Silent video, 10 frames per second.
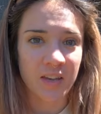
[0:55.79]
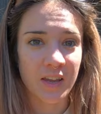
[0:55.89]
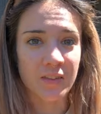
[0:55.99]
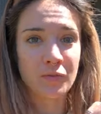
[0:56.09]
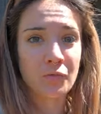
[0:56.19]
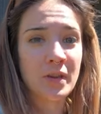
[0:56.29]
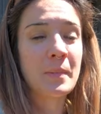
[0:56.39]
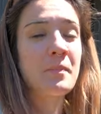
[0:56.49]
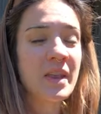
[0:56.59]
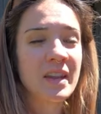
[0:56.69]
Okay, 3
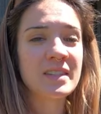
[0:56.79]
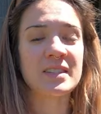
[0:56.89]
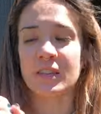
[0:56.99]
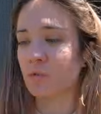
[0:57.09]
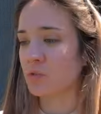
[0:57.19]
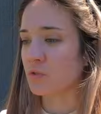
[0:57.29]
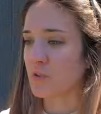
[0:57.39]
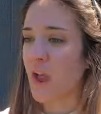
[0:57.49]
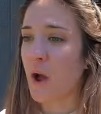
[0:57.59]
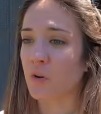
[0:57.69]
minutes equals
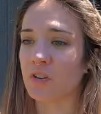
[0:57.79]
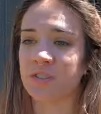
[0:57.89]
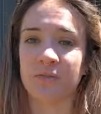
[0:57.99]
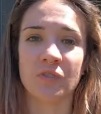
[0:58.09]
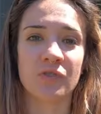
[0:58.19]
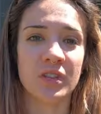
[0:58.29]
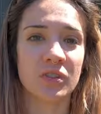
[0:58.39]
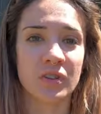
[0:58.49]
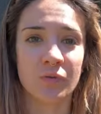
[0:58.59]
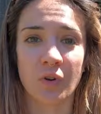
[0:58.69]
3 hours. If you think
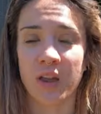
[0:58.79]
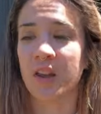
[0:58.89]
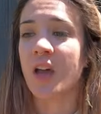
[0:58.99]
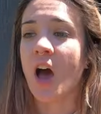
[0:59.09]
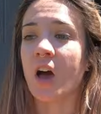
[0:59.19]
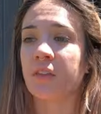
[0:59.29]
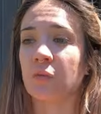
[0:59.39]
you can run a